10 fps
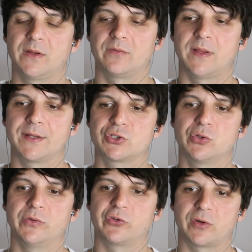They're flying
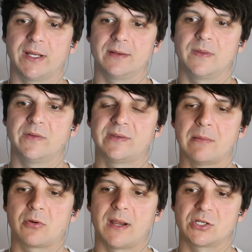true and straight in the
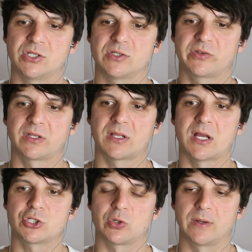same direction, just like the
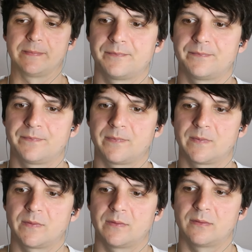Hashira.
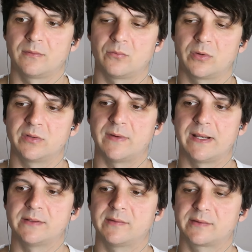We're
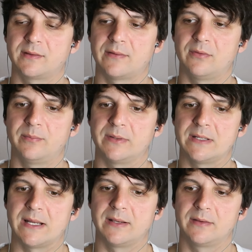divided in skill level, but
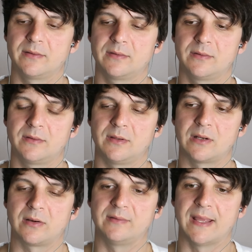not in
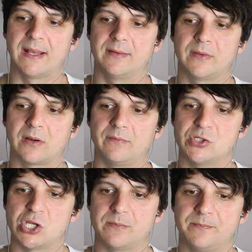our intent and our
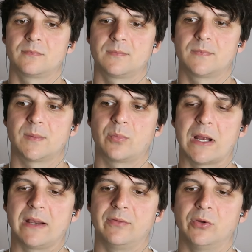vision.
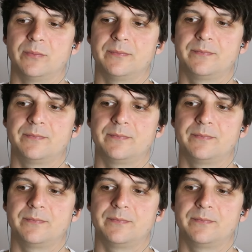Proud of you.